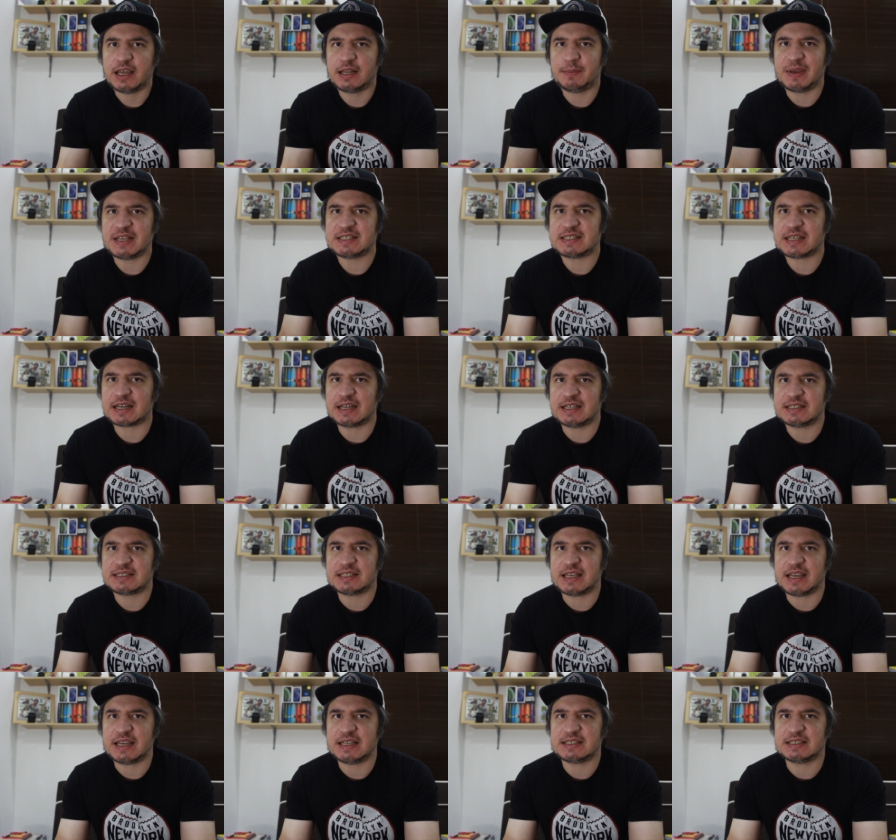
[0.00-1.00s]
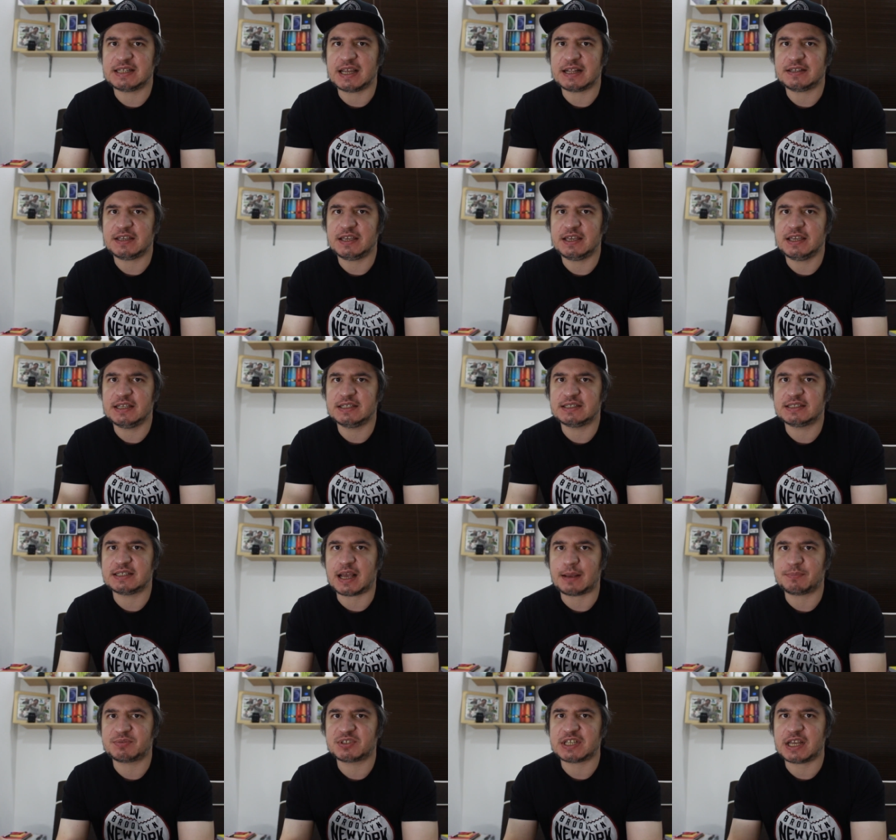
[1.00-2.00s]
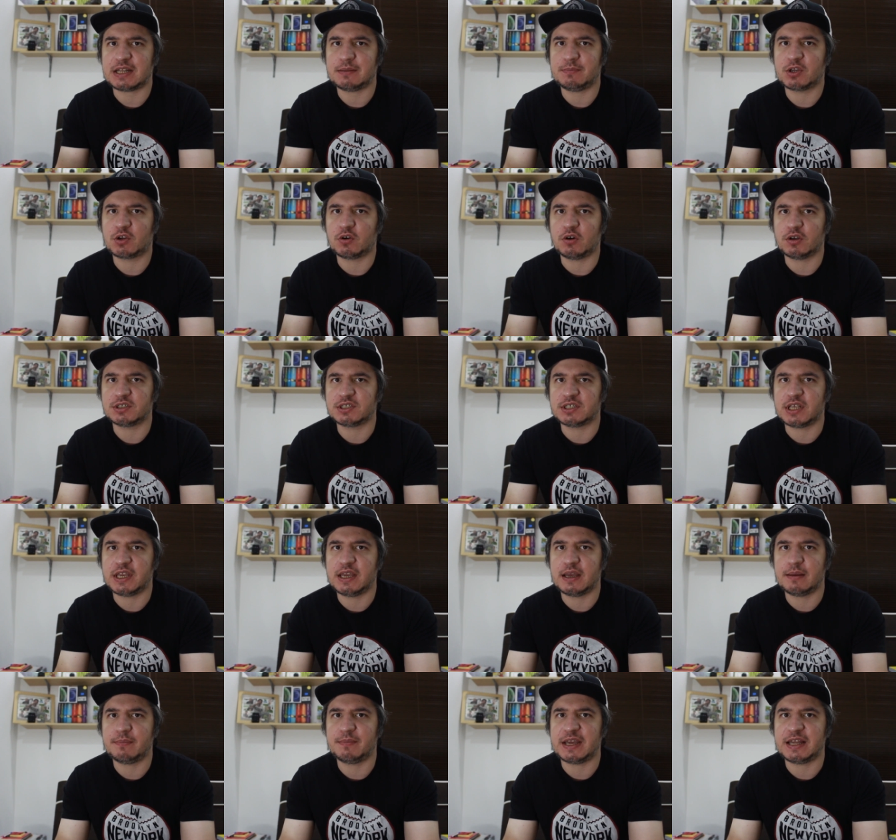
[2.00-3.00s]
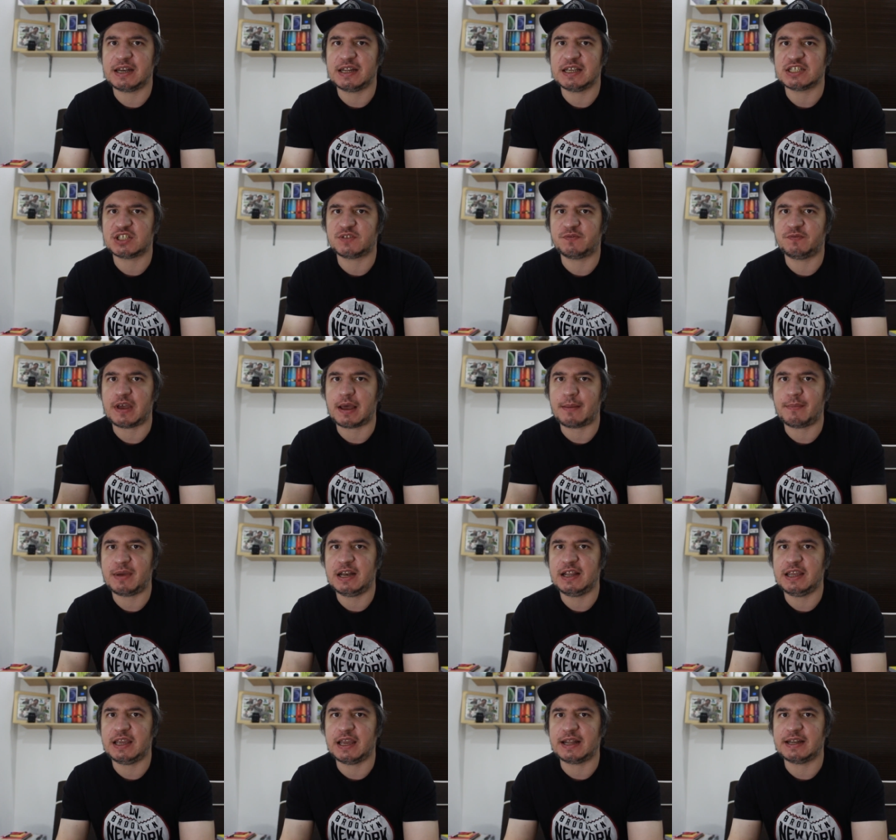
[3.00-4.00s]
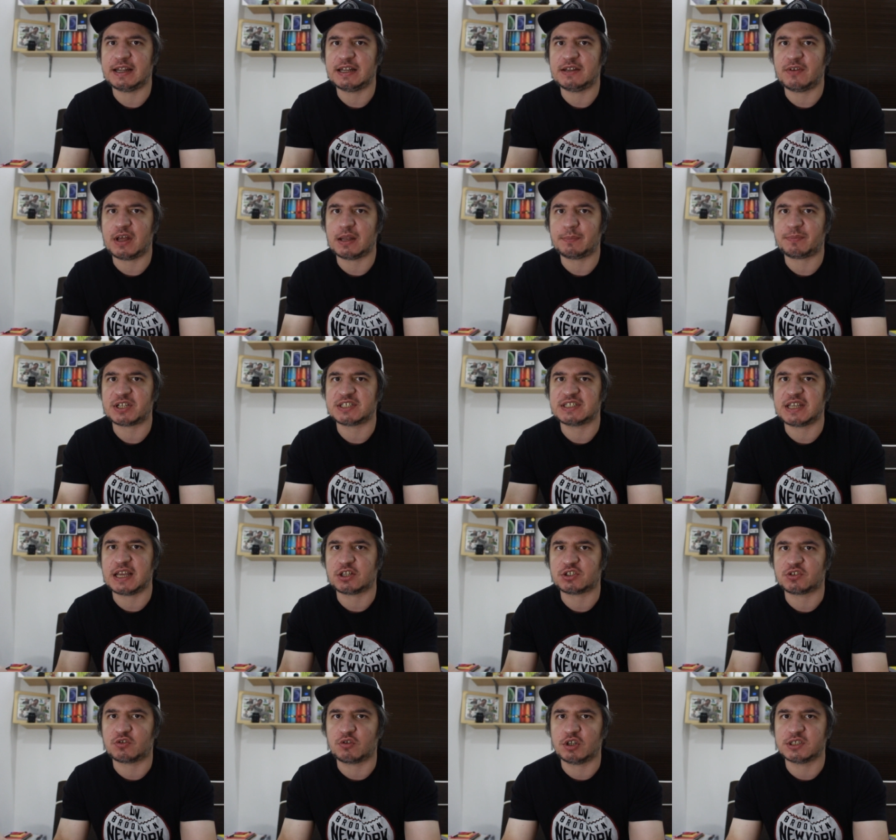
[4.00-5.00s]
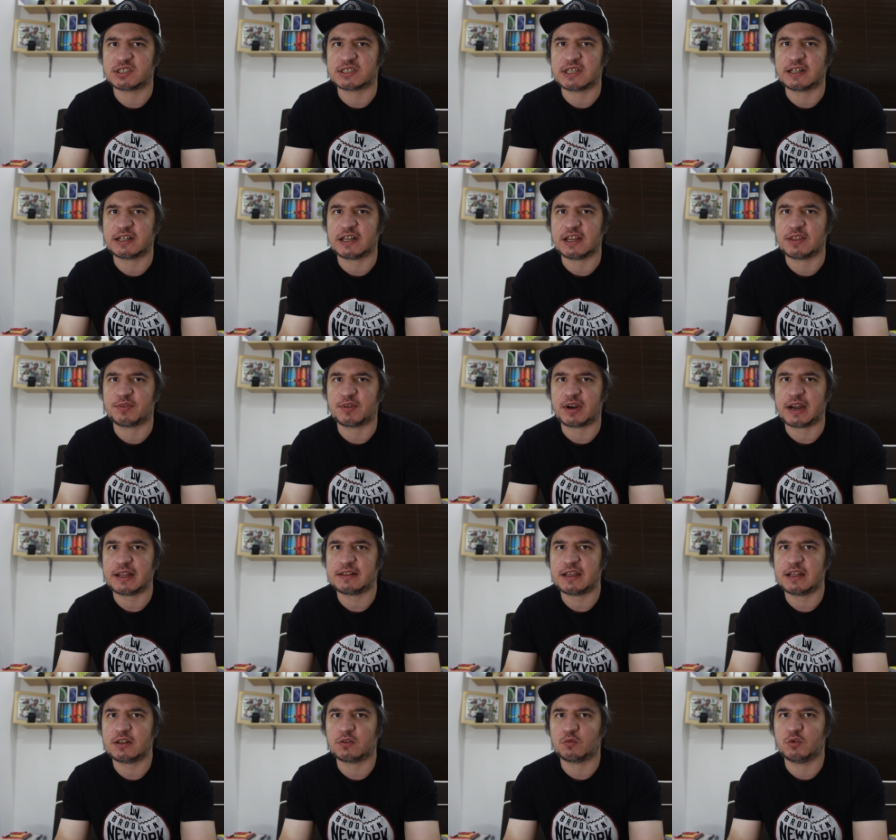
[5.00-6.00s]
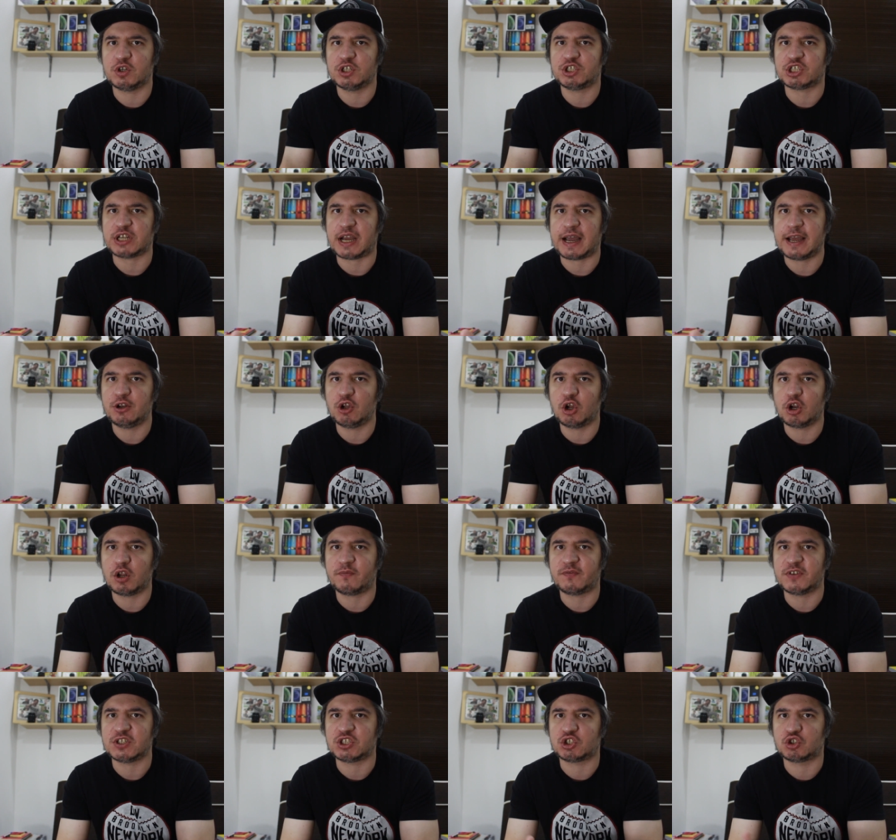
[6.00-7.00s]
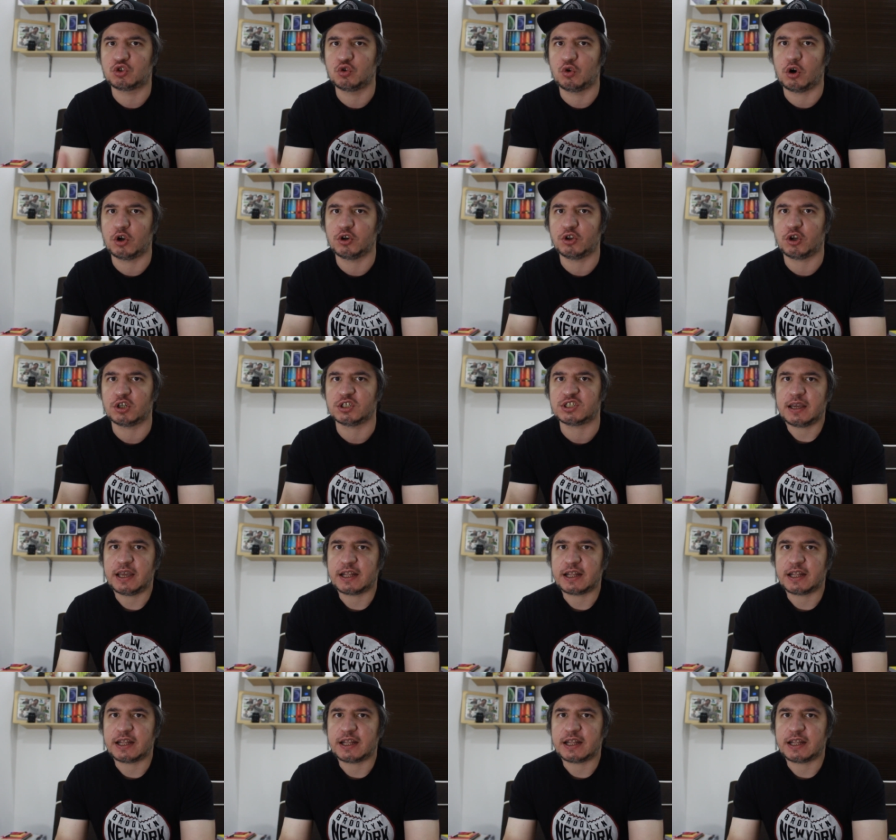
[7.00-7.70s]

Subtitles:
It basically says that he's upset because him and his family and the developers get constantly threatened, which I don't know if it's true or not.